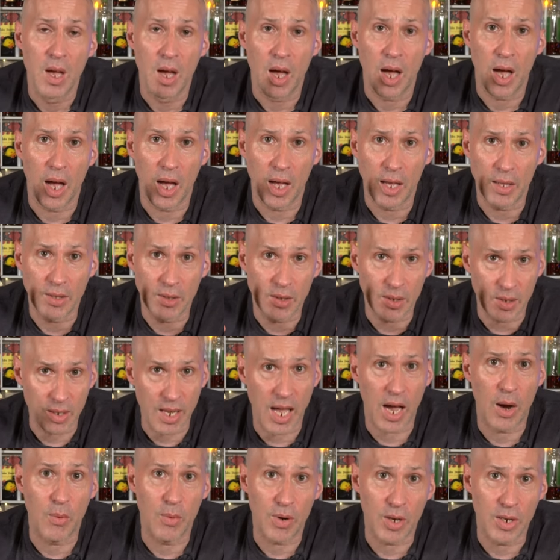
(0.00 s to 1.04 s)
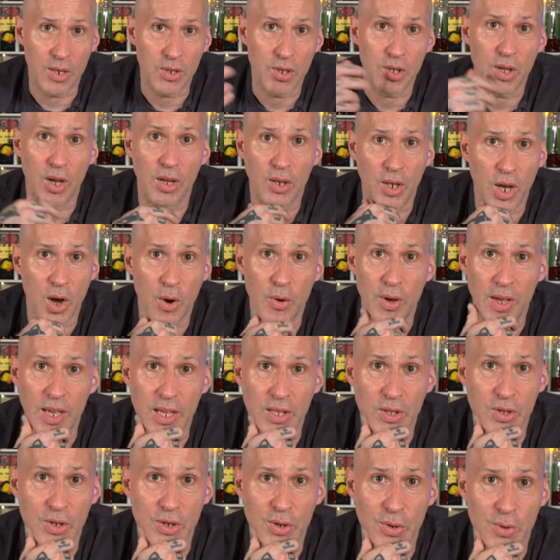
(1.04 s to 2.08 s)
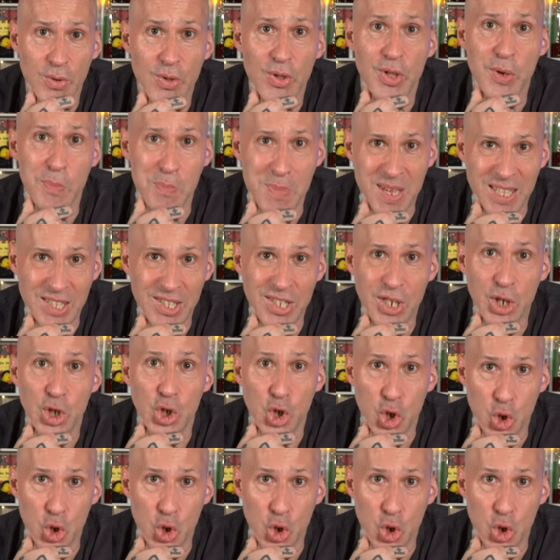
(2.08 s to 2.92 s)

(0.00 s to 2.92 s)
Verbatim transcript: And now we're going to start going into the mint